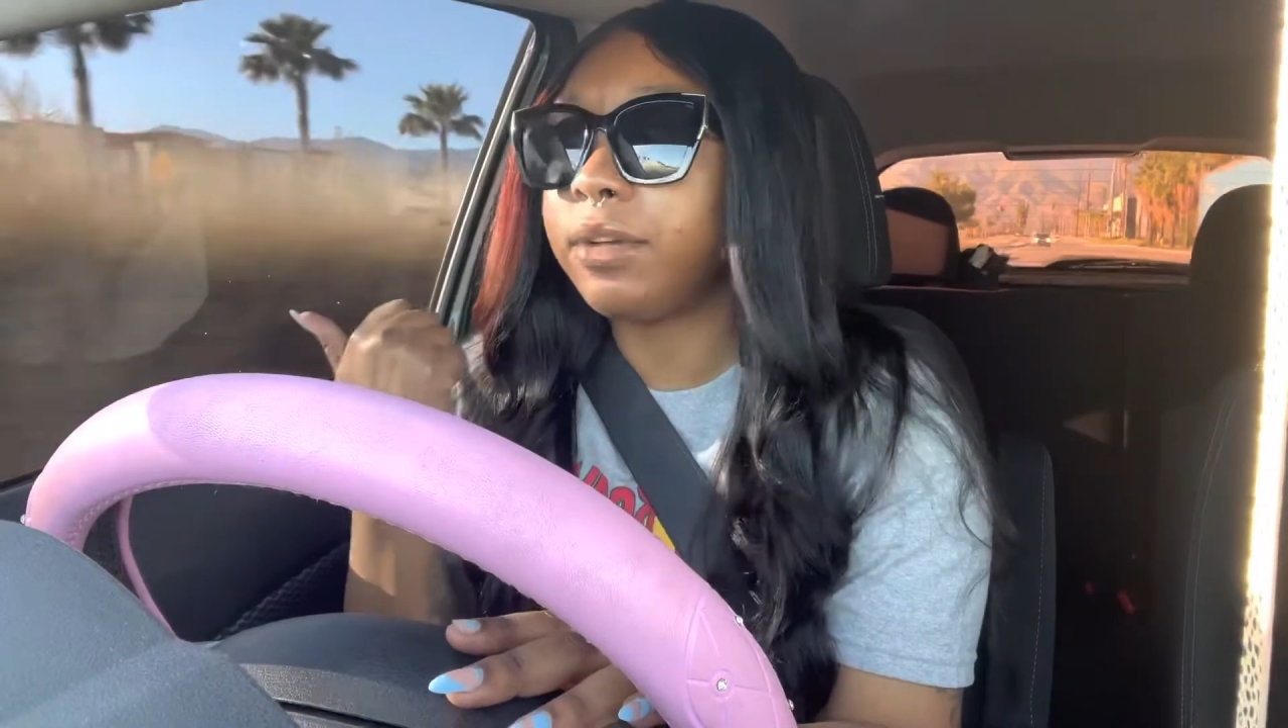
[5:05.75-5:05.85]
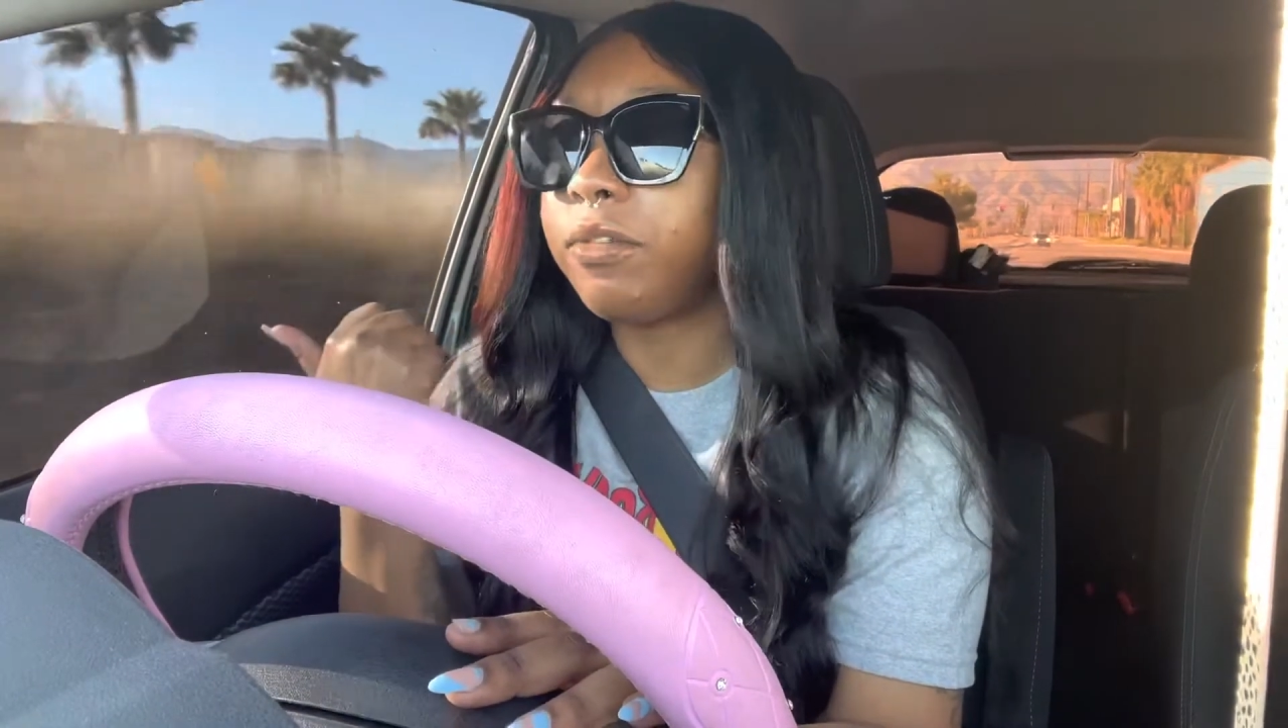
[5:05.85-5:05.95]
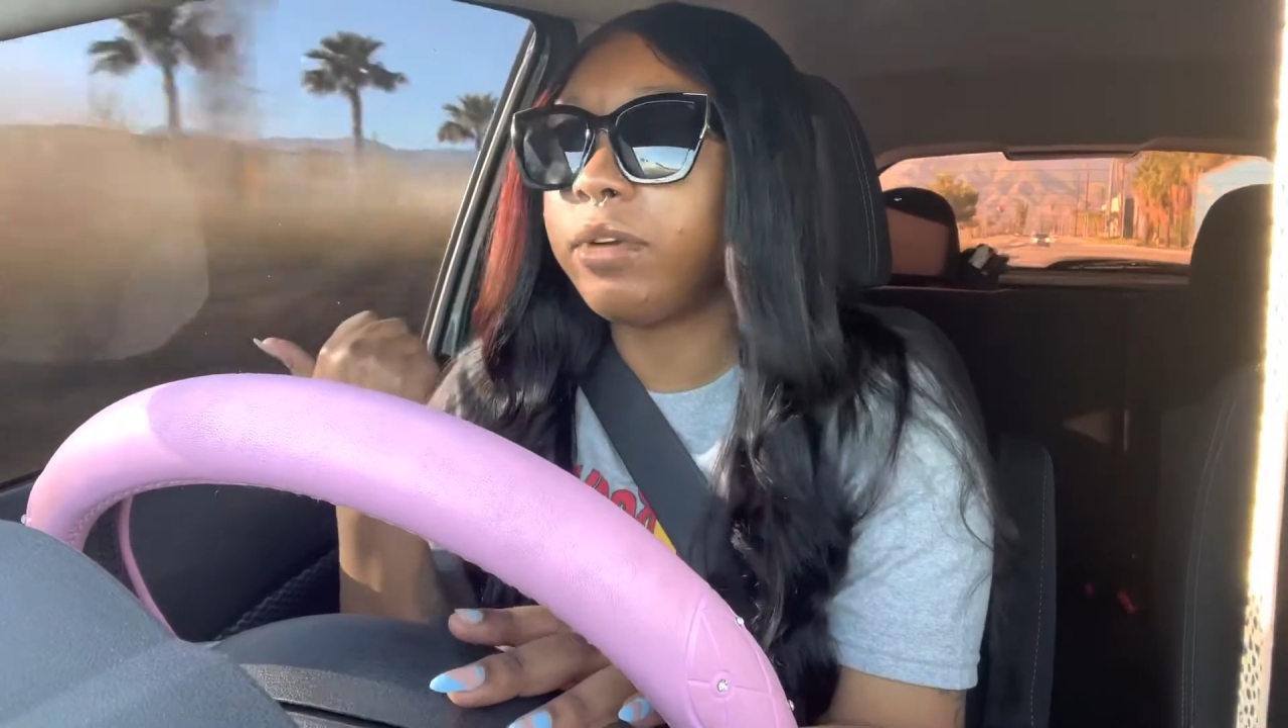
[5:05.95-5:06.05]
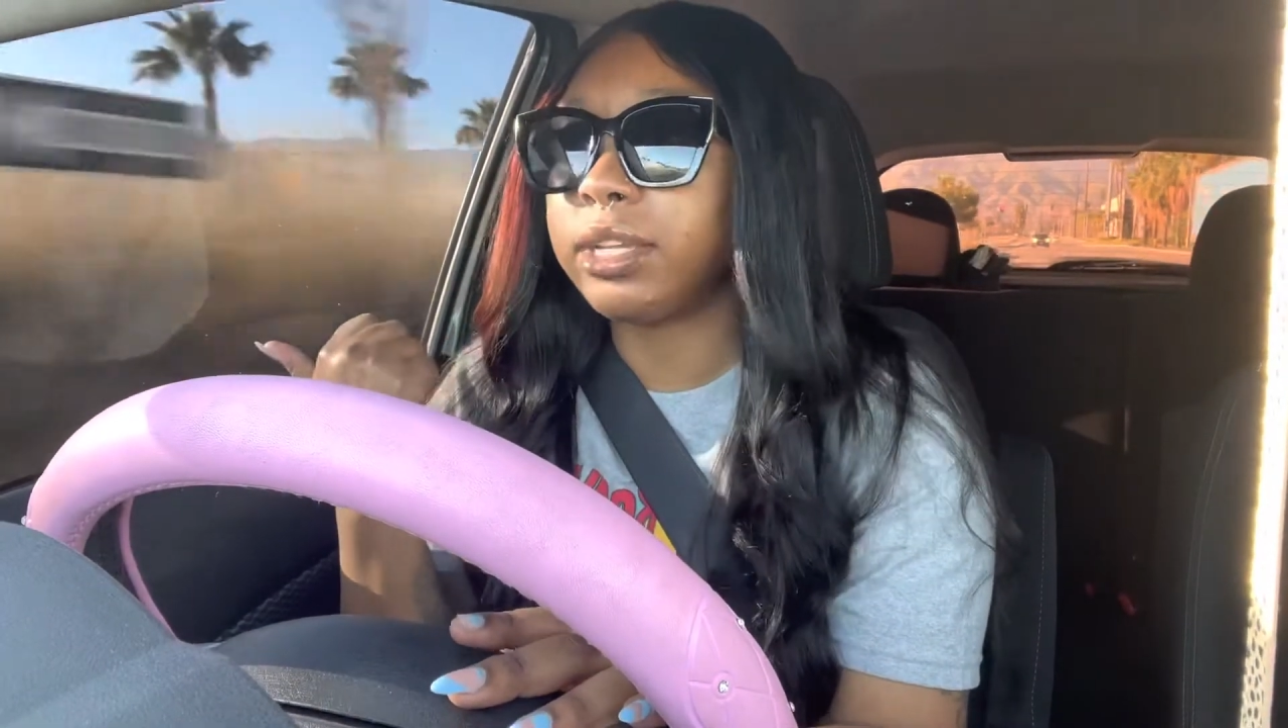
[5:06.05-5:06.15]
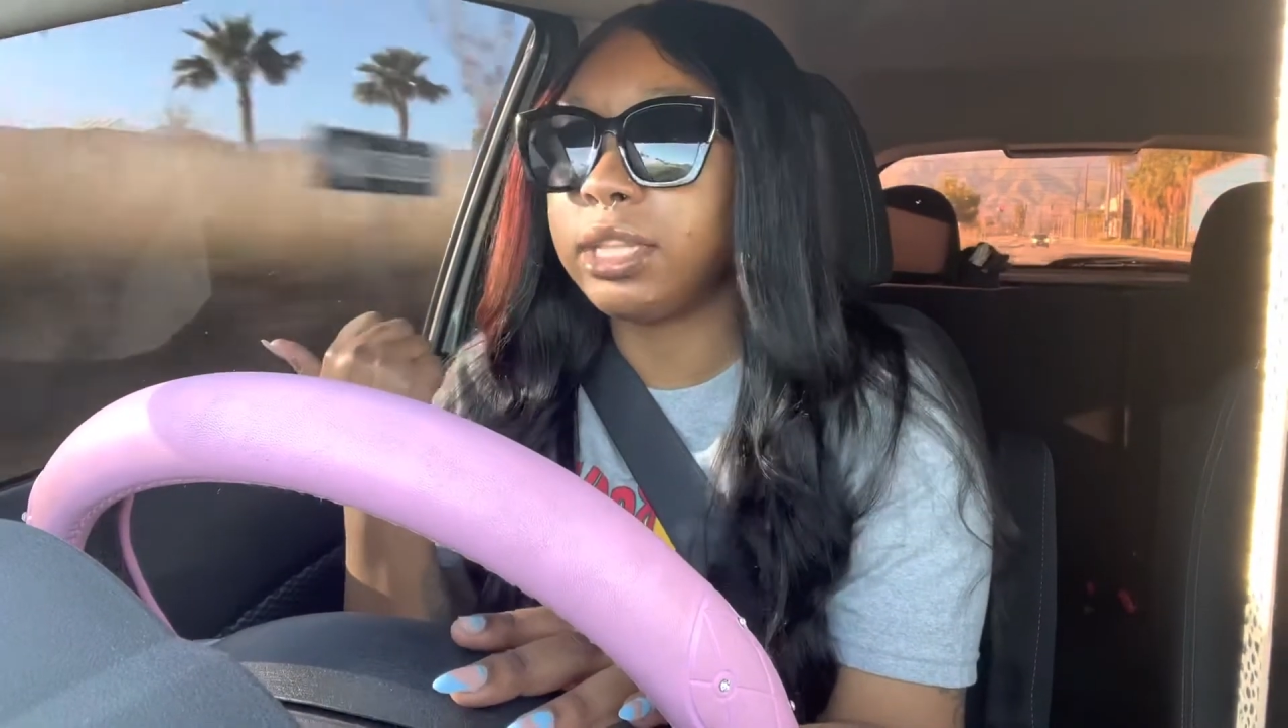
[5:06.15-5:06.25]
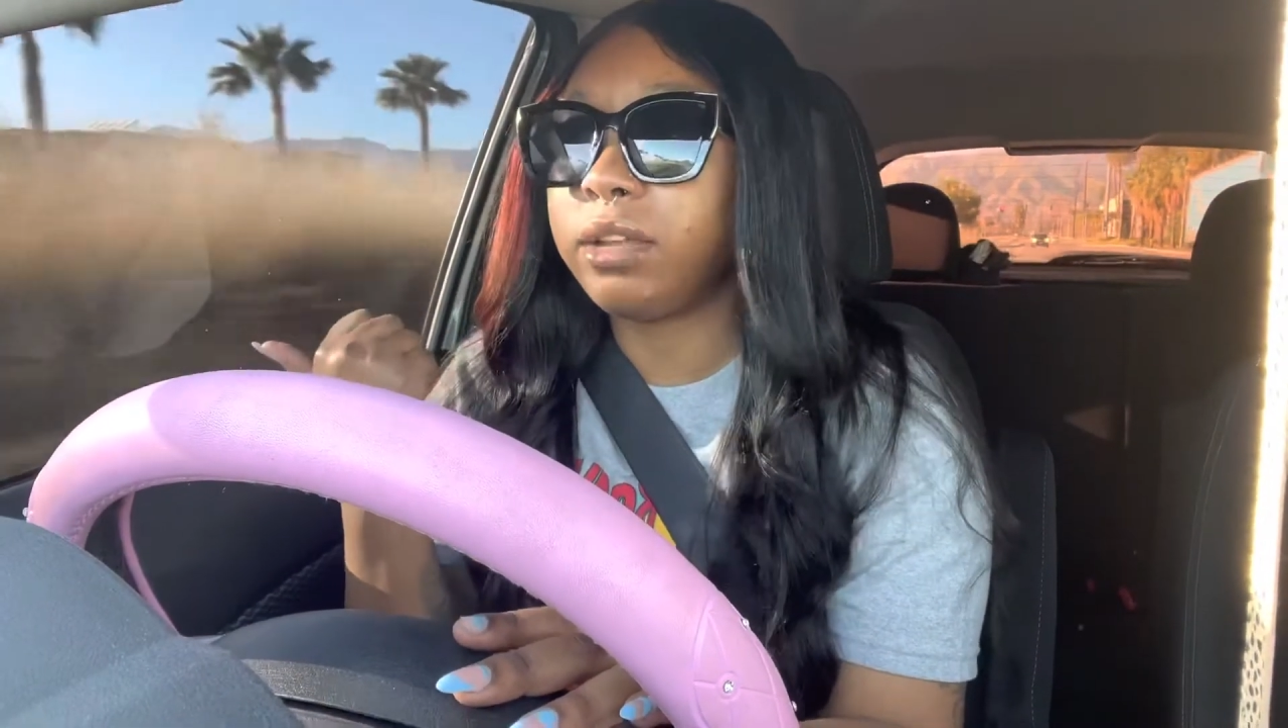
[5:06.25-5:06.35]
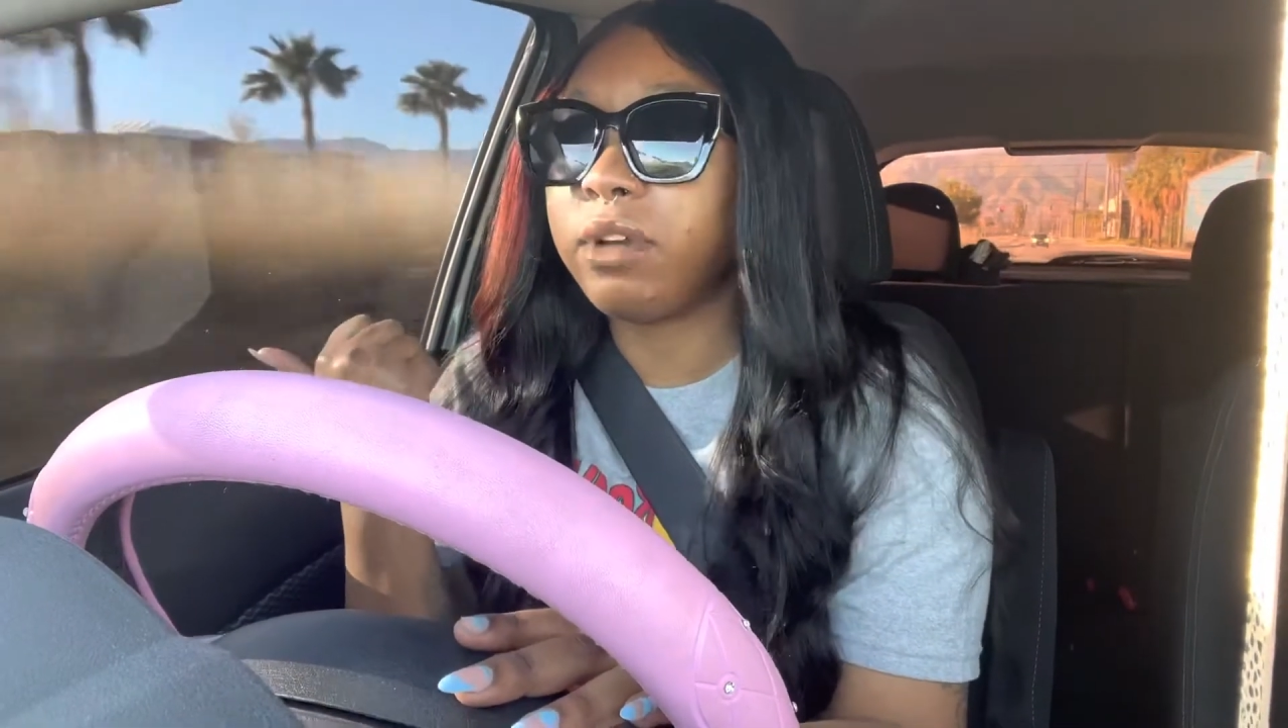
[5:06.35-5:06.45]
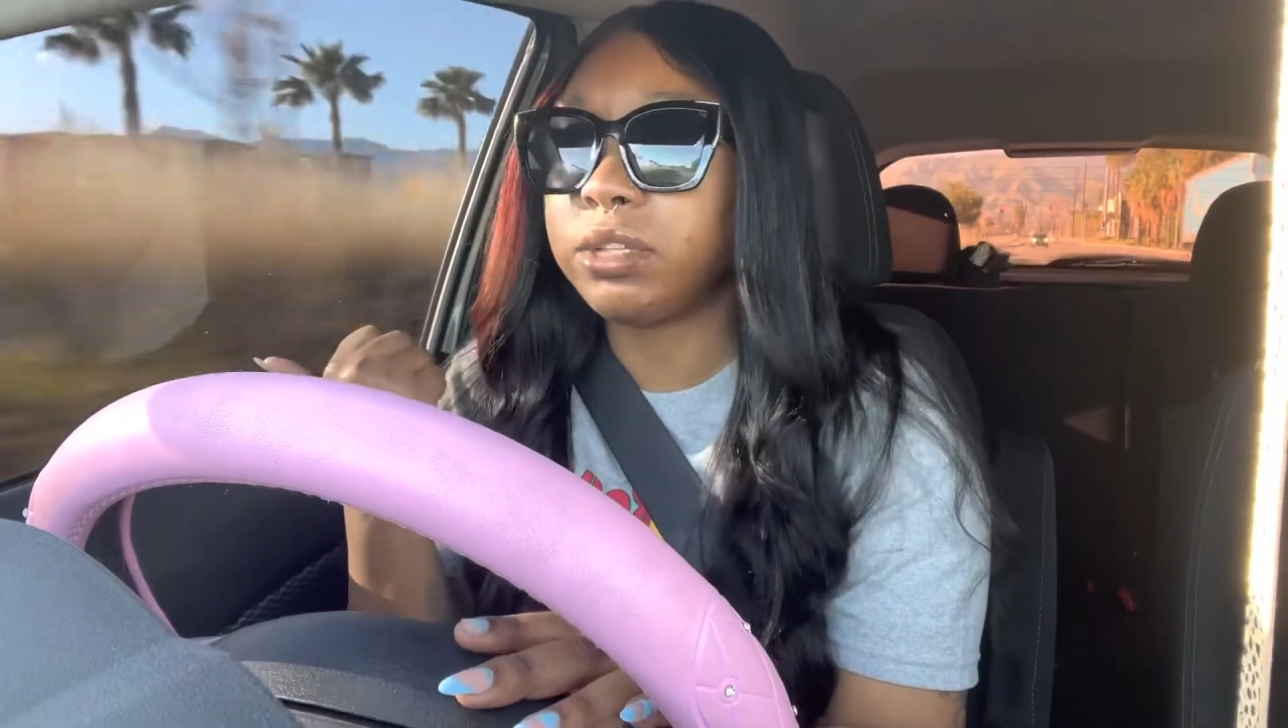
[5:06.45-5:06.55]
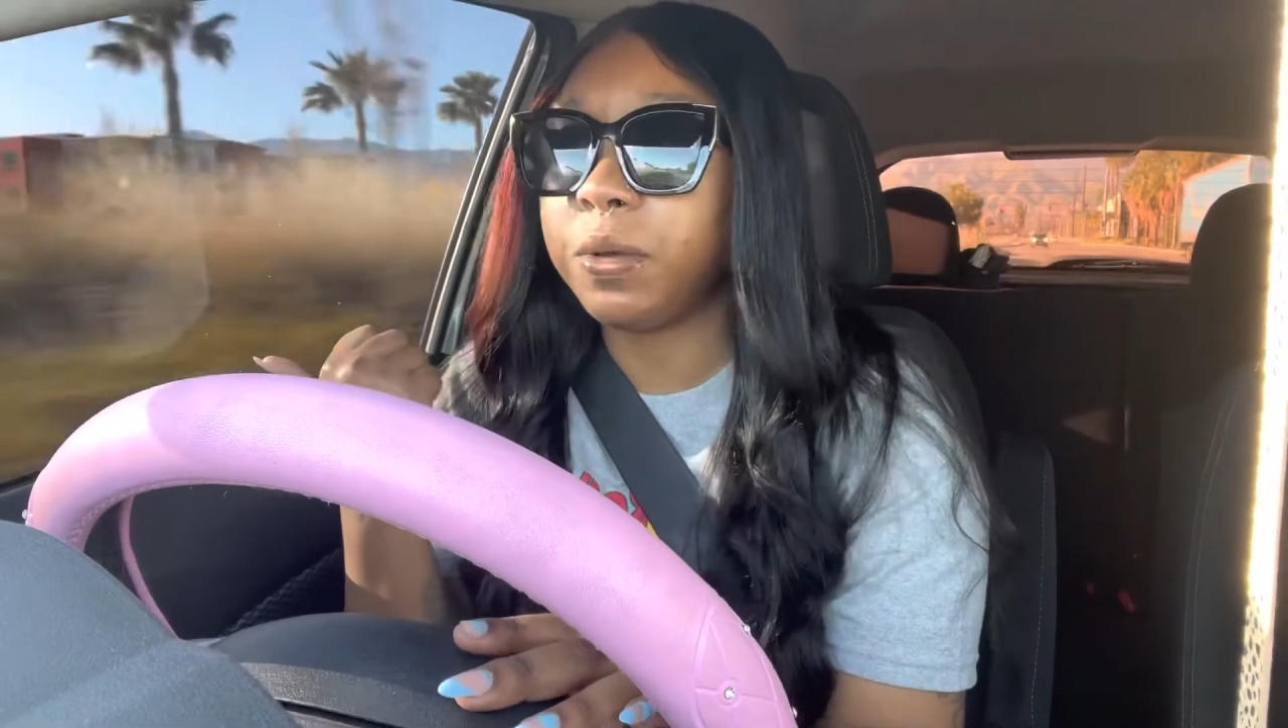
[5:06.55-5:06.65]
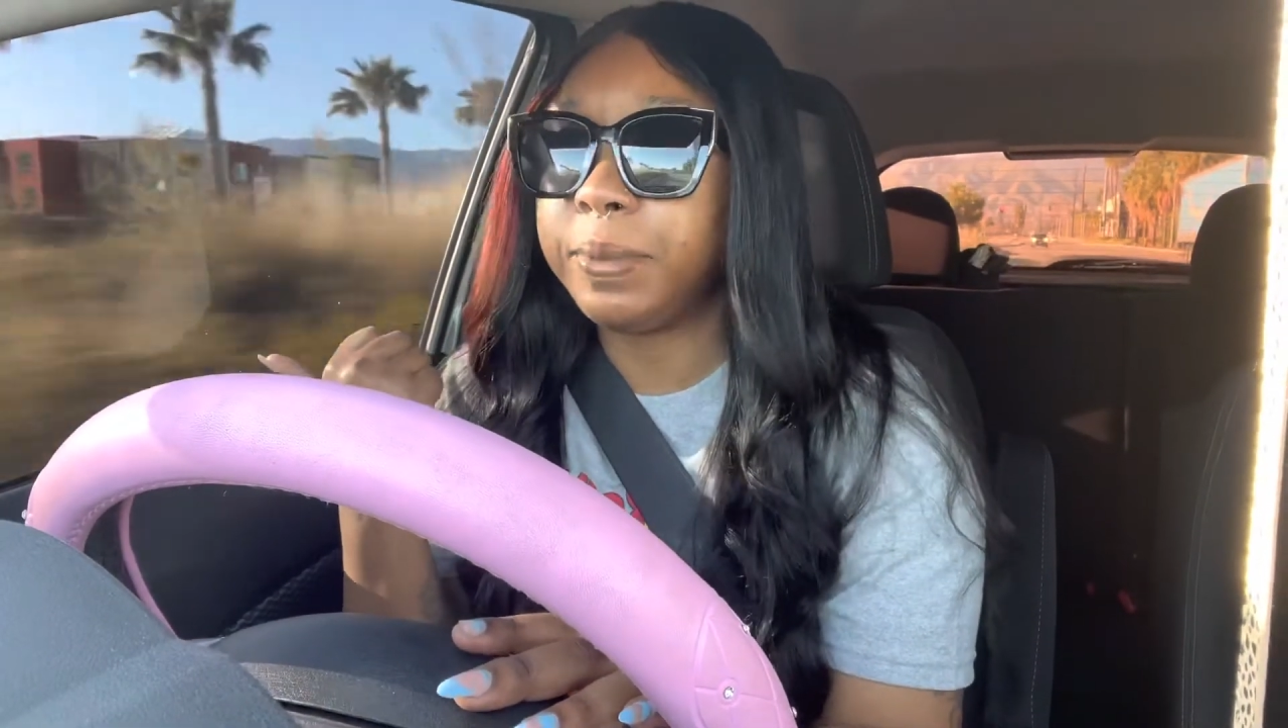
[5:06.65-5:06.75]
for ross i think
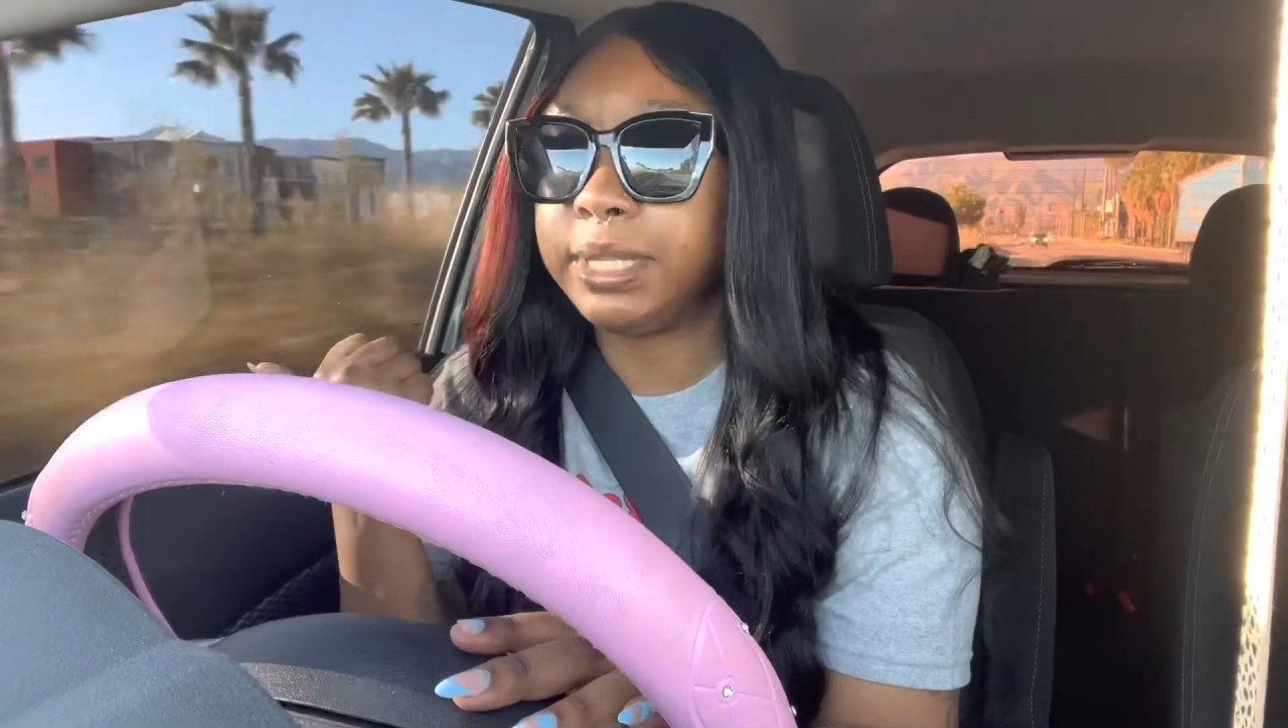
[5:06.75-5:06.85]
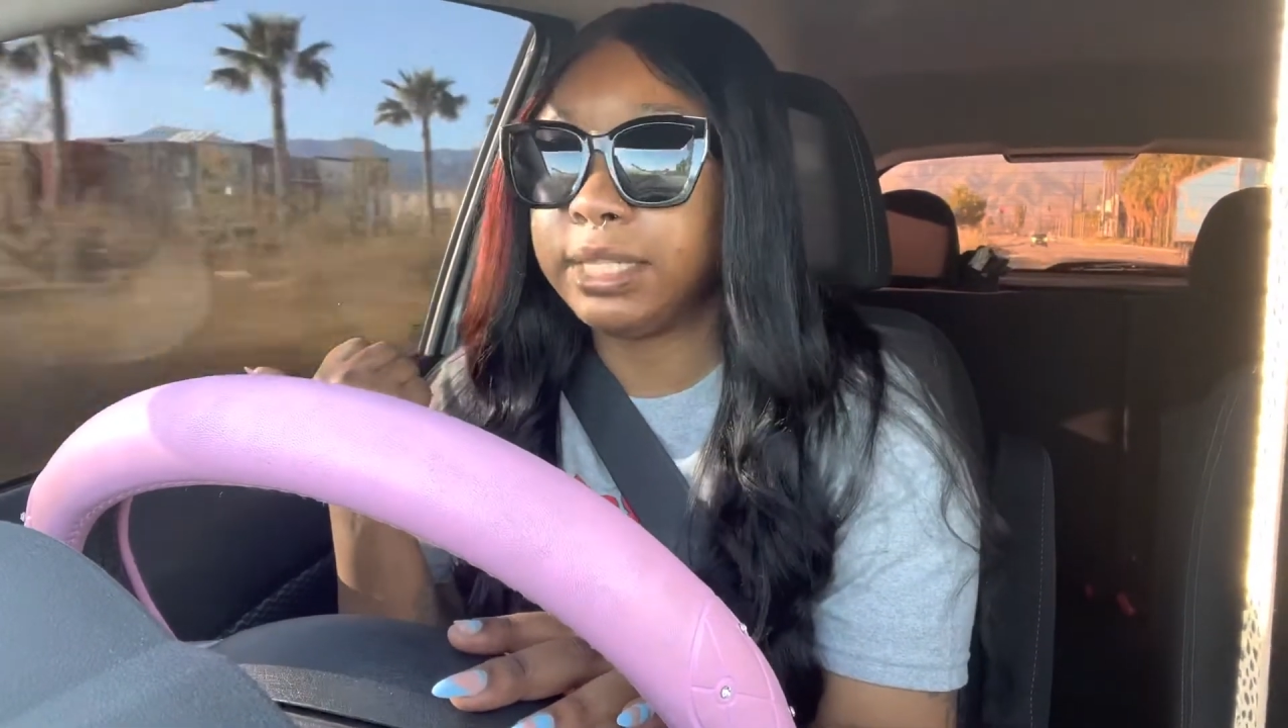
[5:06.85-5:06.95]
ross opens at